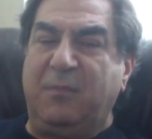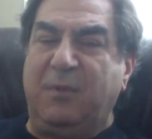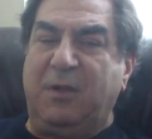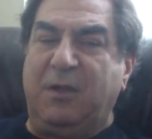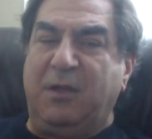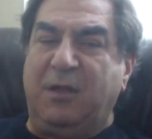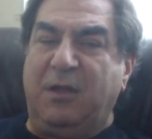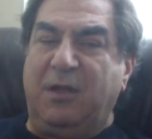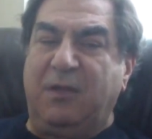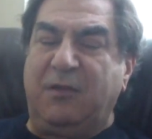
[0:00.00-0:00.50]
uh,
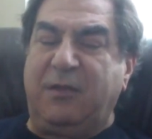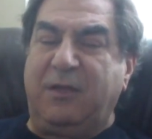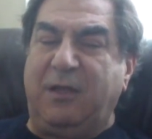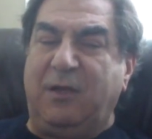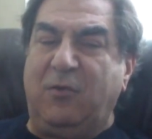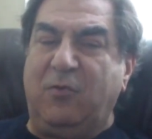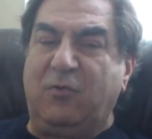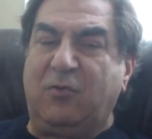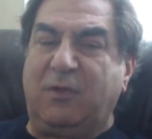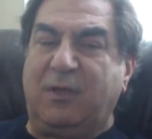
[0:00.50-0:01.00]
they looked
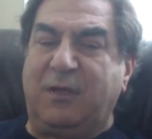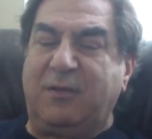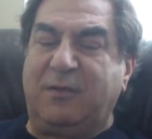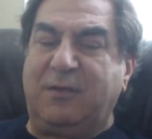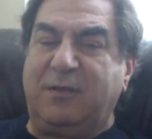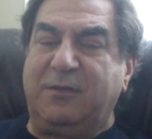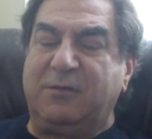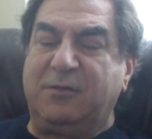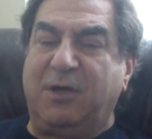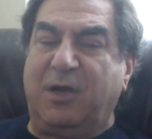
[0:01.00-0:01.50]
at the
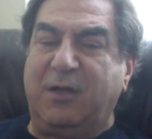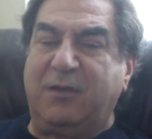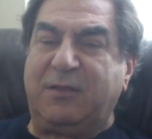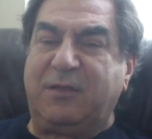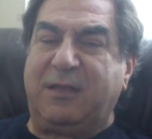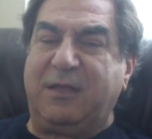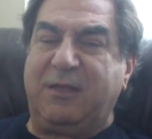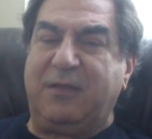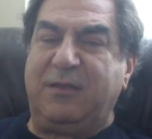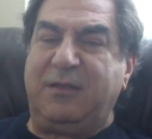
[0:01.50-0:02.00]
right
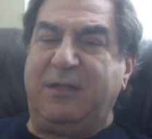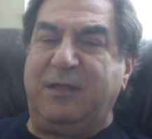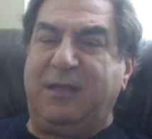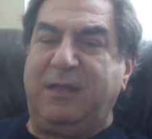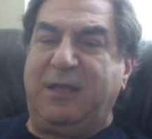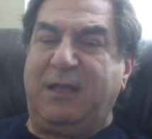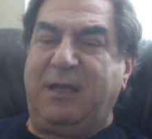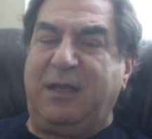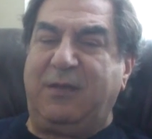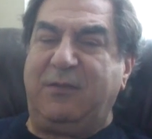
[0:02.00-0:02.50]
kidney
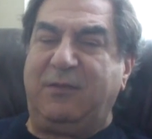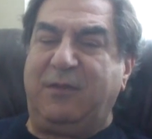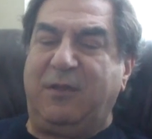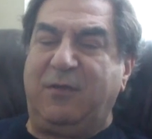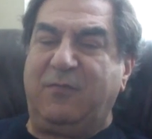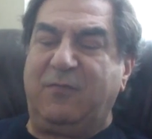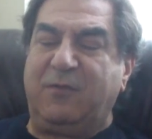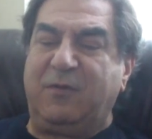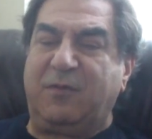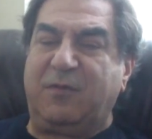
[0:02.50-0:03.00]
and there
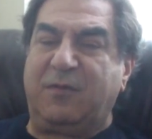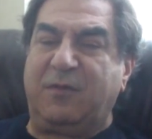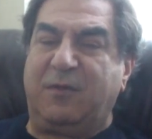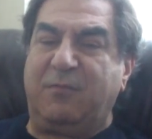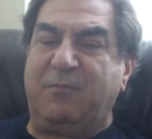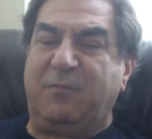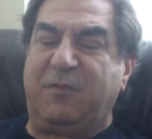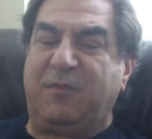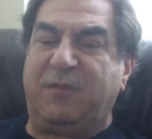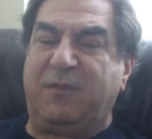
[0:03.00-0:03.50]
was some
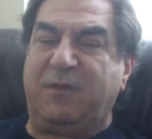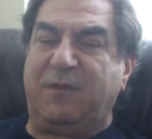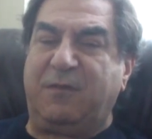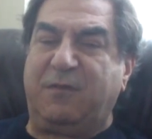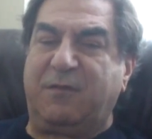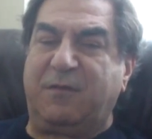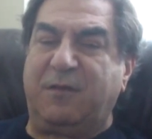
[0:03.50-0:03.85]
cyst